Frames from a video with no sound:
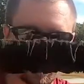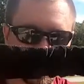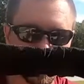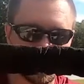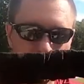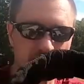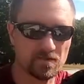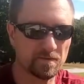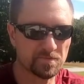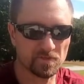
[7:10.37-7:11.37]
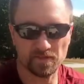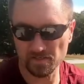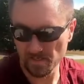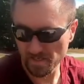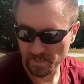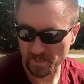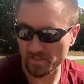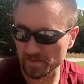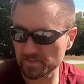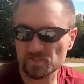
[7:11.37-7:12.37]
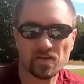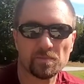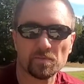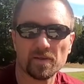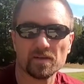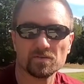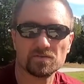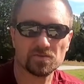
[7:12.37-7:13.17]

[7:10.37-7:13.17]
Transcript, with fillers: my straps on there and then strap them down